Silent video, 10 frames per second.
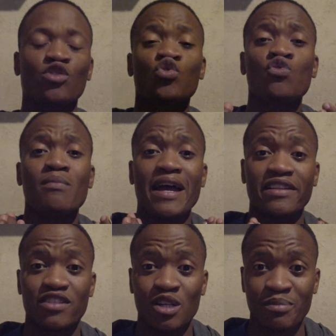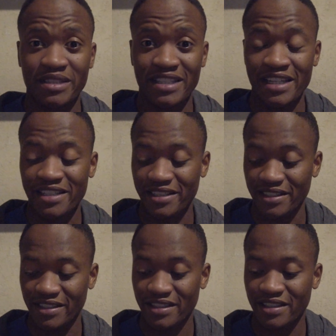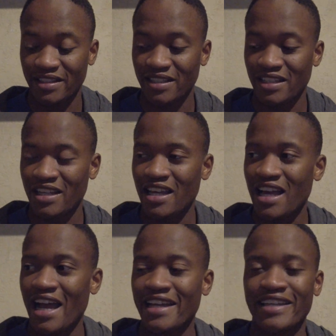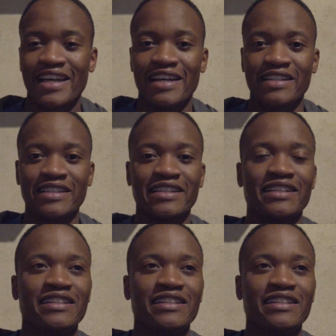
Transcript: through my interpretations, I can,